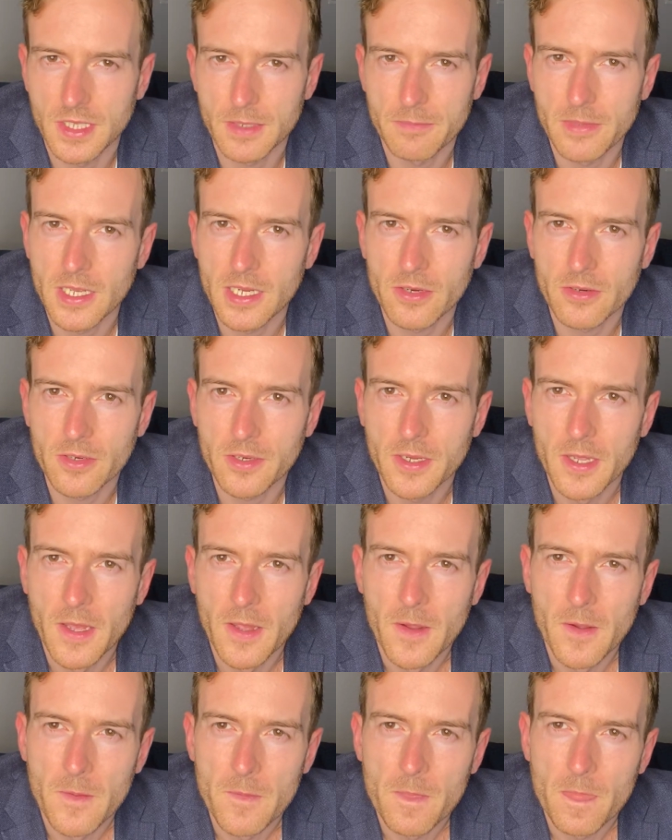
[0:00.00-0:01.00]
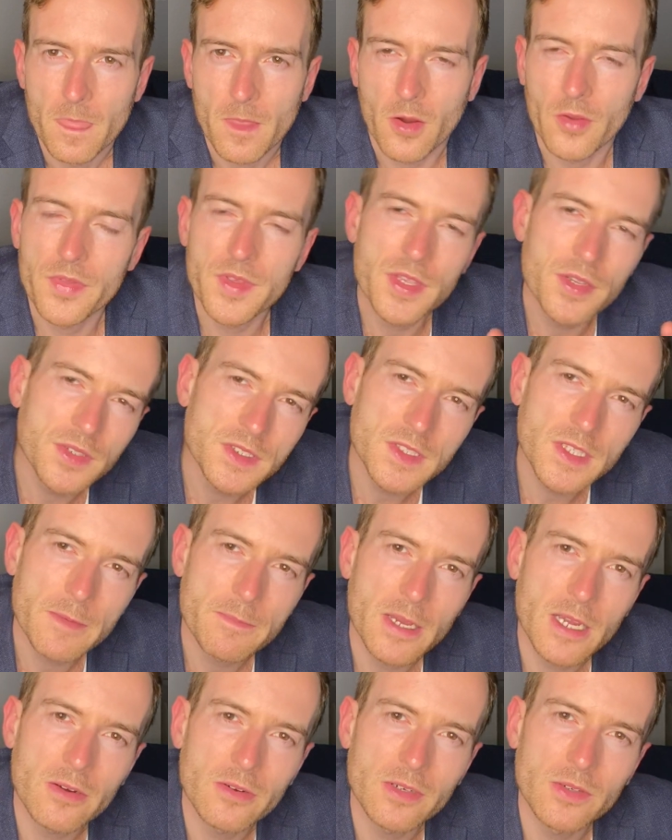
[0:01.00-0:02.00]
that power? Are they using that
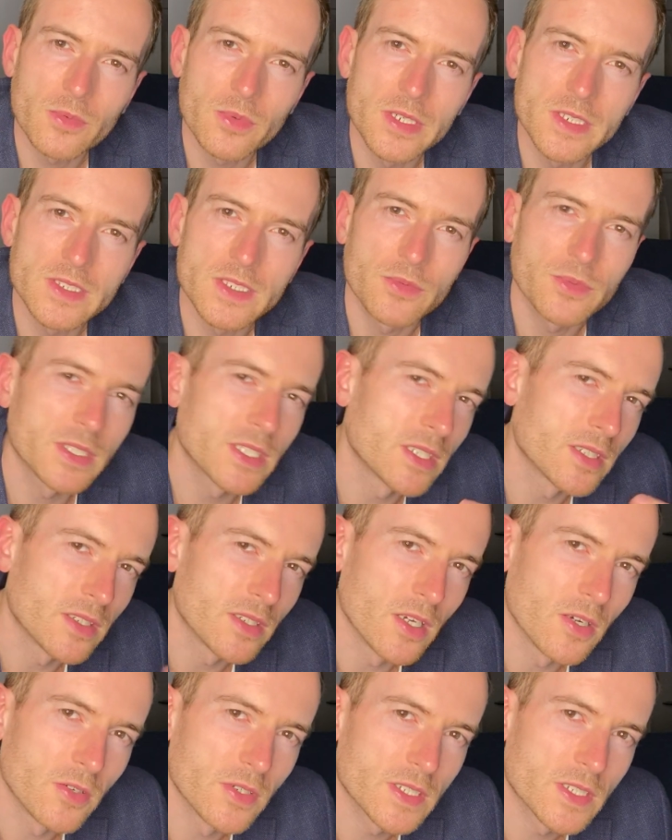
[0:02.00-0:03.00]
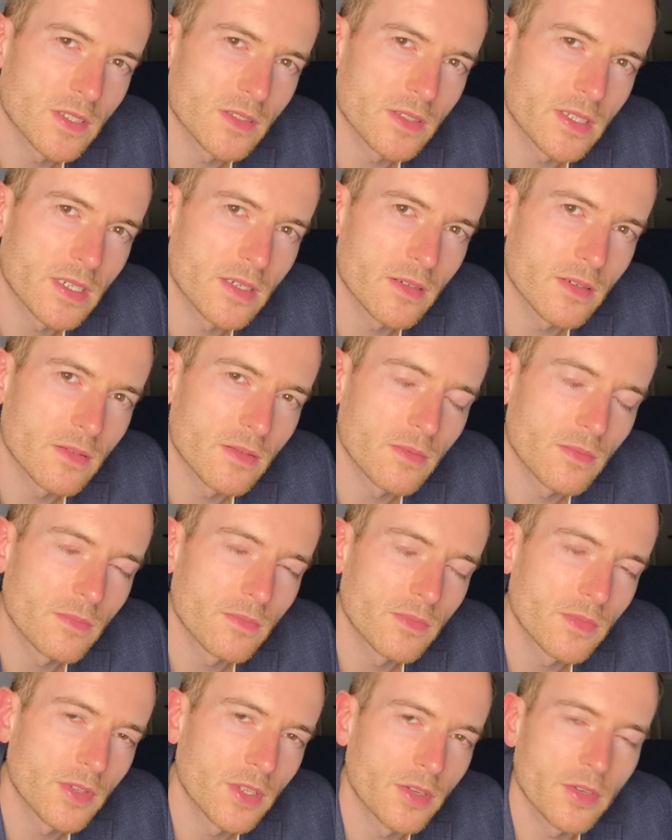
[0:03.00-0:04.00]
power in ways that we didn't know until now?
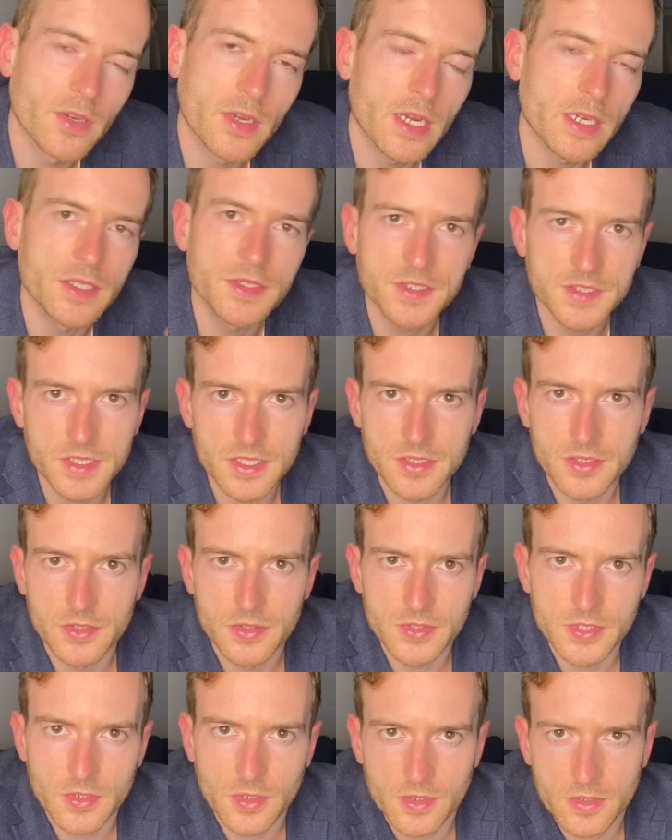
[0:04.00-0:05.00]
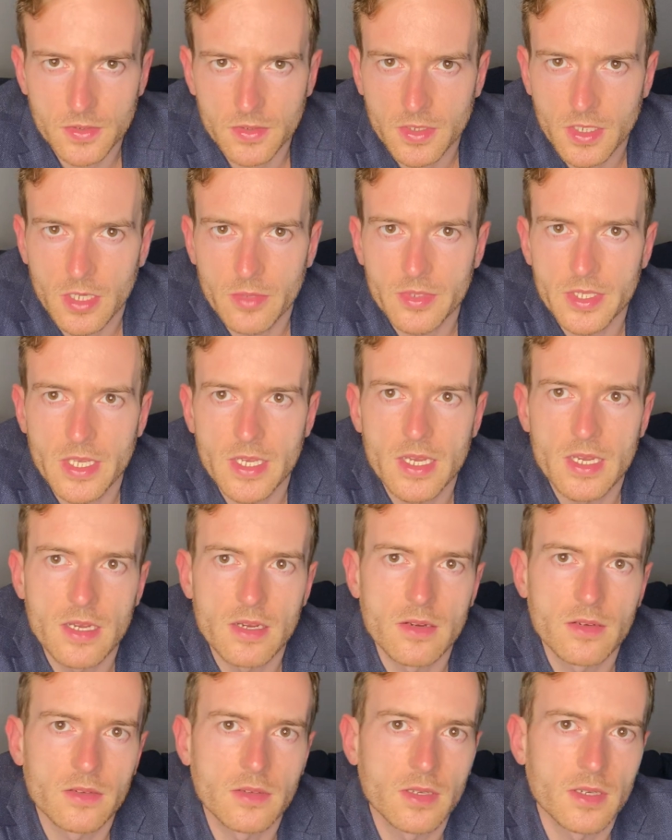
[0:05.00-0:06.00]
You know, I could see a news article coming
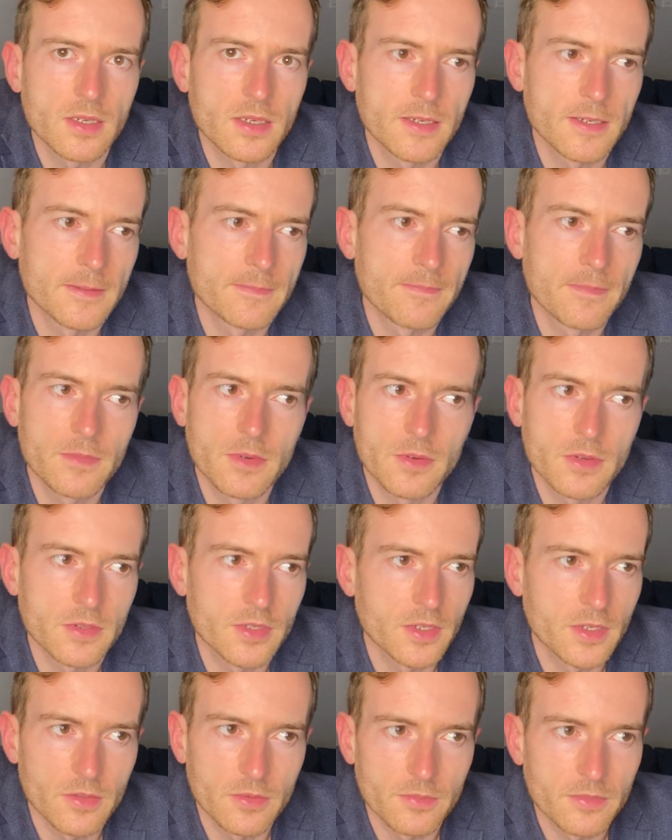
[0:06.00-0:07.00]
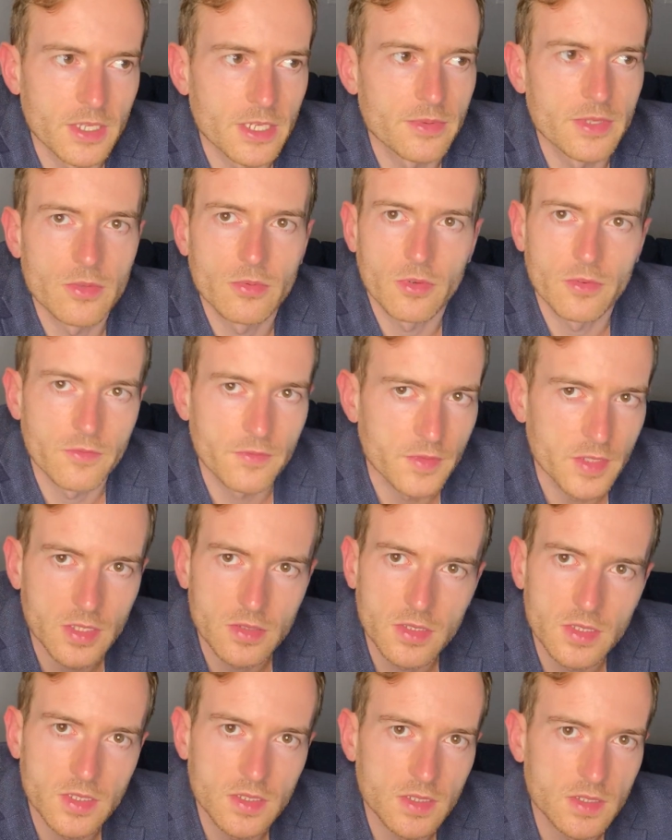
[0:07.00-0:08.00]
out, um, you know, maybe
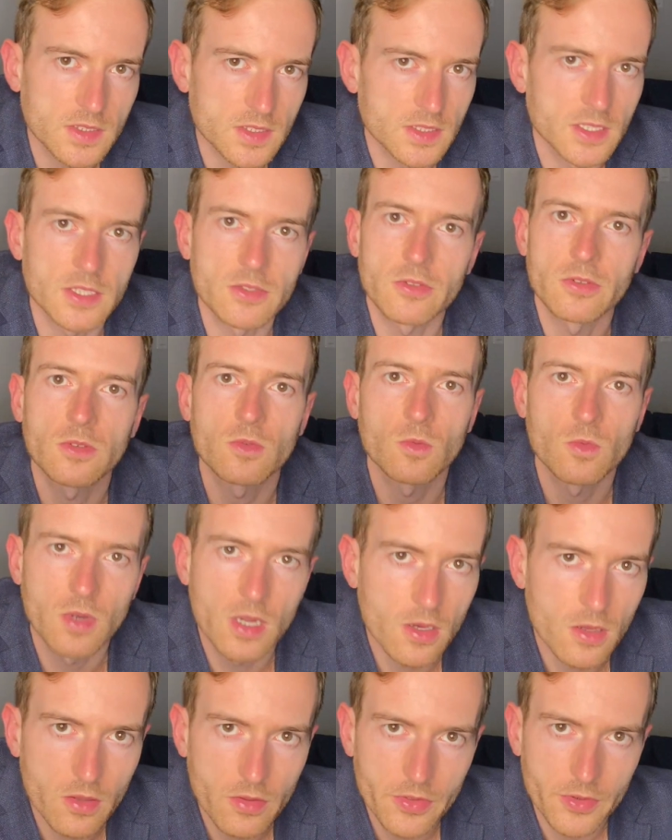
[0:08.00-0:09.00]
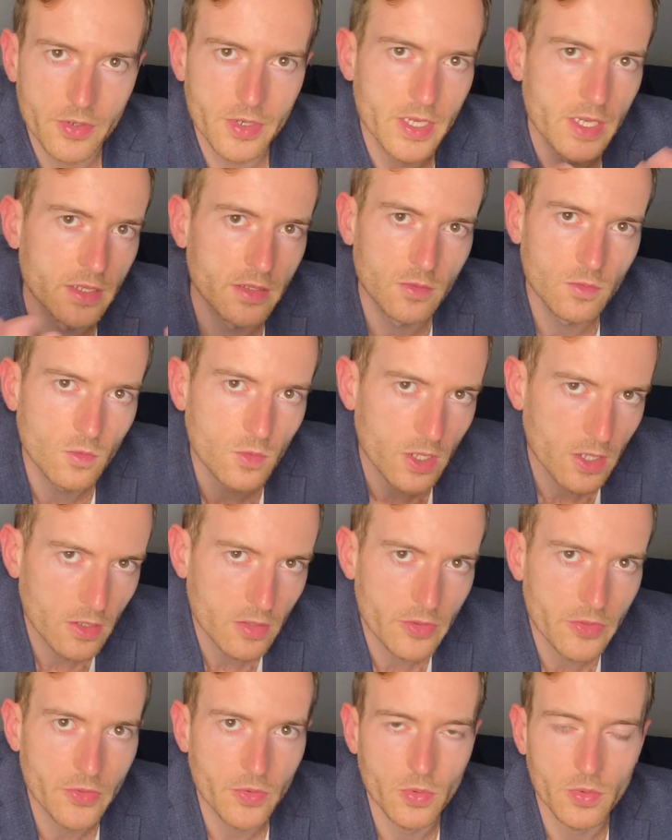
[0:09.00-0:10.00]
revealing secret wealth or hidden
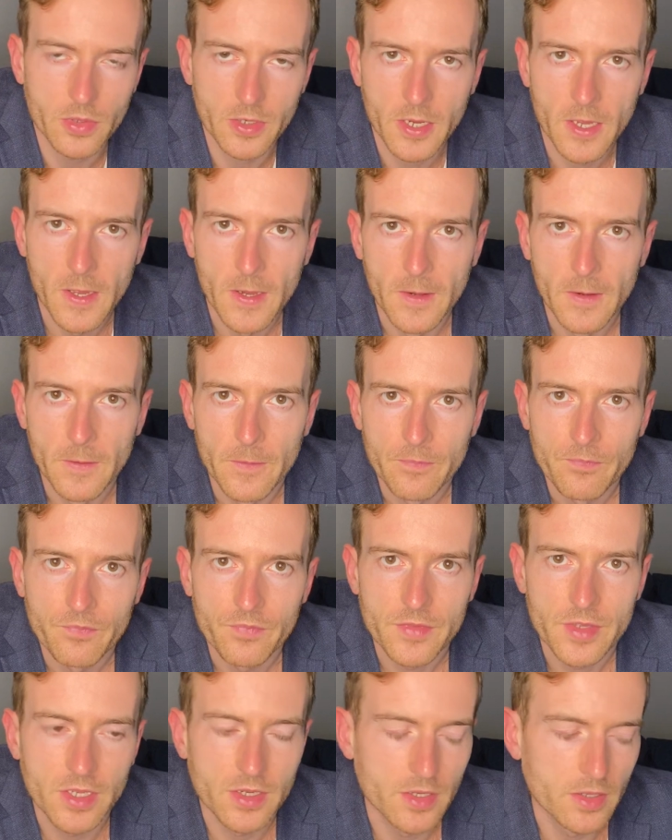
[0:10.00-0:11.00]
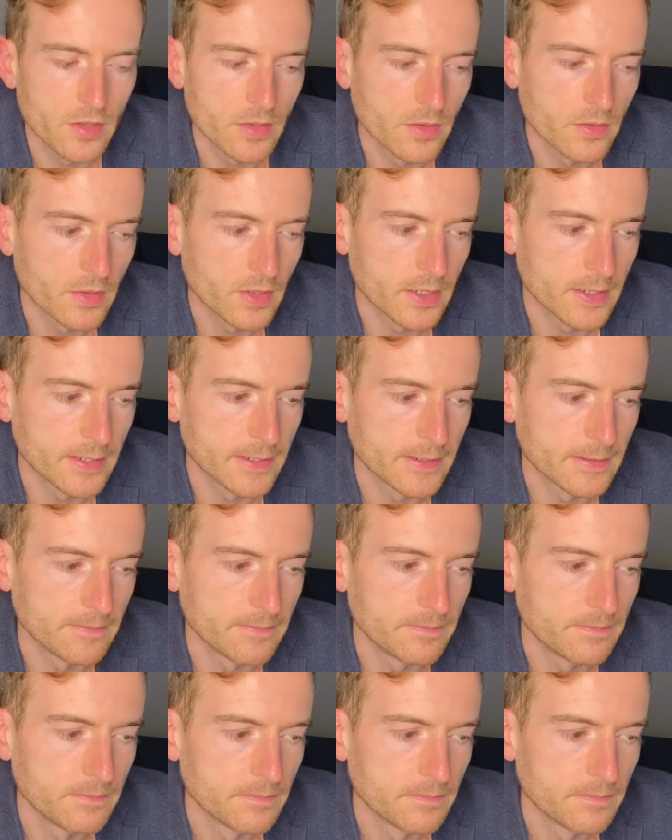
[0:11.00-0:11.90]
wealth or, you know, um,